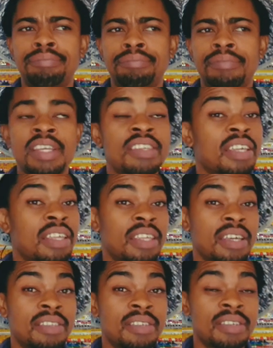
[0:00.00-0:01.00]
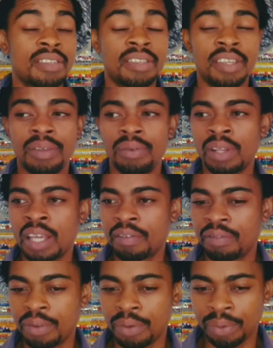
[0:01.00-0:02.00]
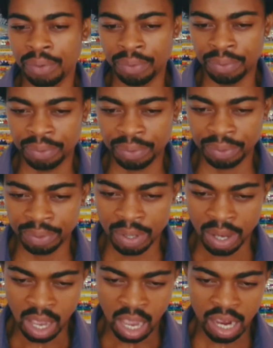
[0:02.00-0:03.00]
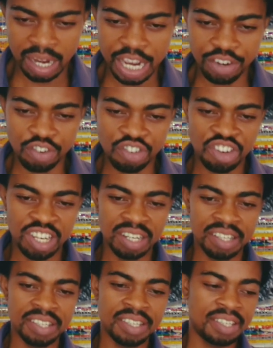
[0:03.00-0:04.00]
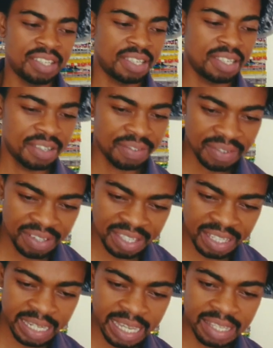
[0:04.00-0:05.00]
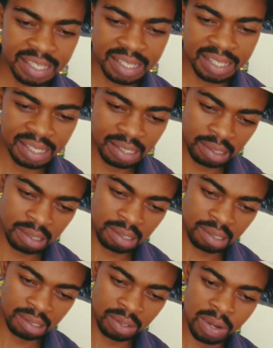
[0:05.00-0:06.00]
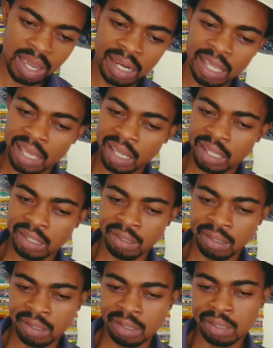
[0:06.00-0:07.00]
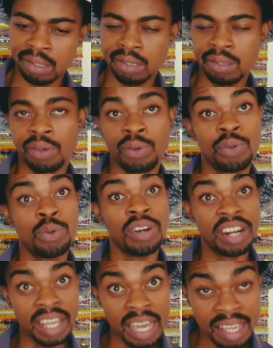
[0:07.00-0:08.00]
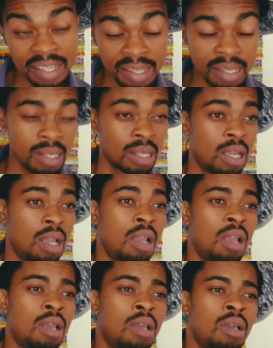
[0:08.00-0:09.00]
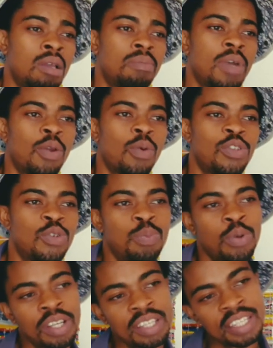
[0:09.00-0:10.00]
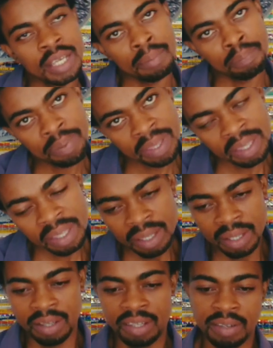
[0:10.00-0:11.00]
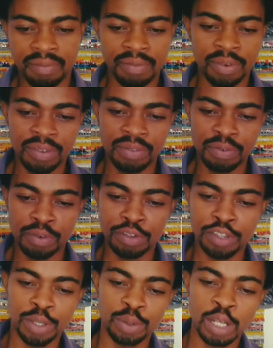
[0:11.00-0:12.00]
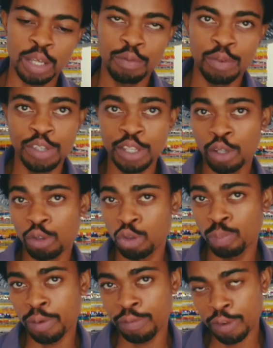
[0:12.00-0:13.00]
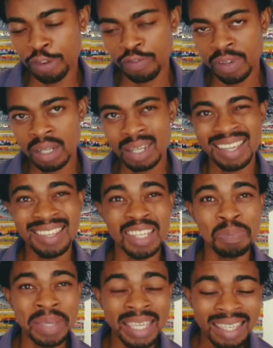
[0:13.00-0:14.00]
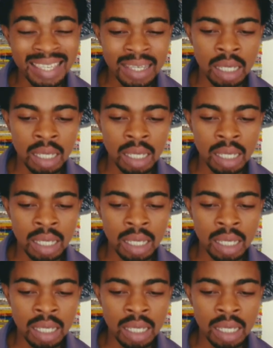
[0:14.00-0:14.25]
things like that. Then you'll have your nitrogenous fertilizers, your LANs, your ureas. You might want to put in some P, some phosphorus, then you'll have your single superphosphate, SSP.